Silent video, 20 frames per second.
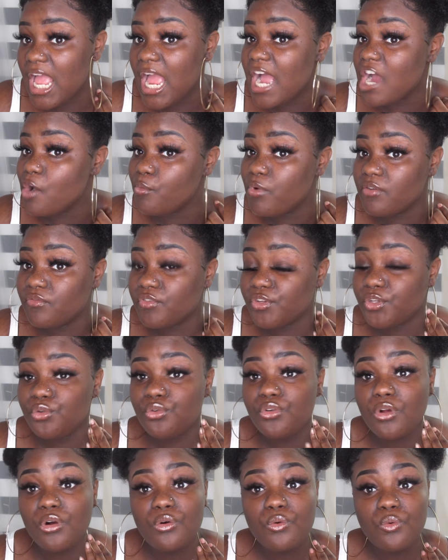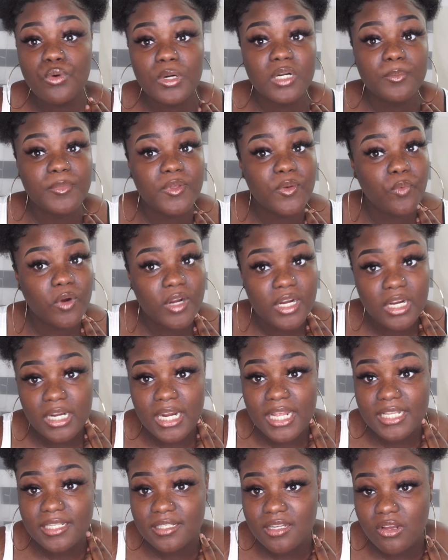However, you don't want to be wearing
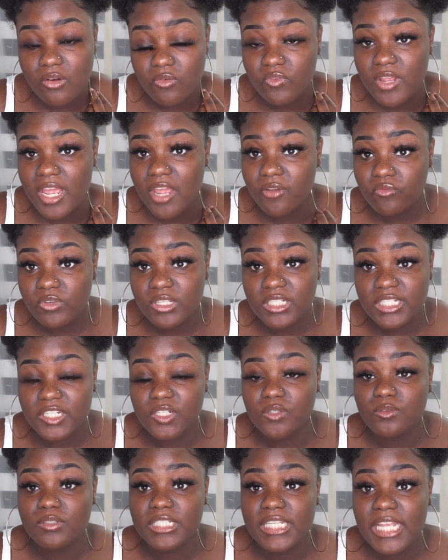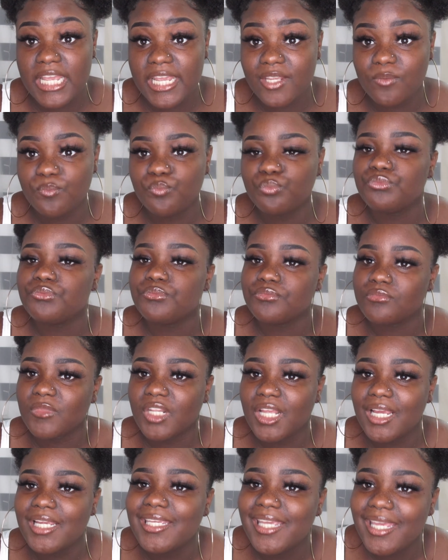that stuff every single day.
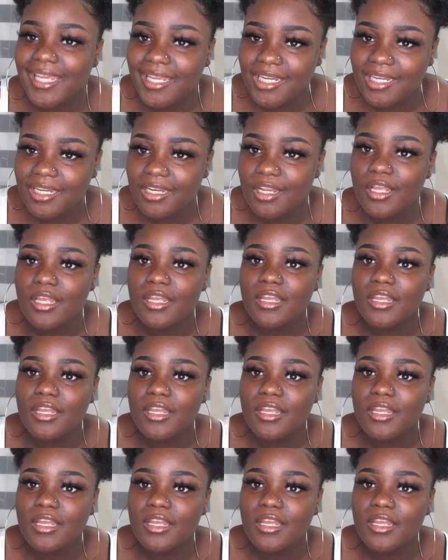Again,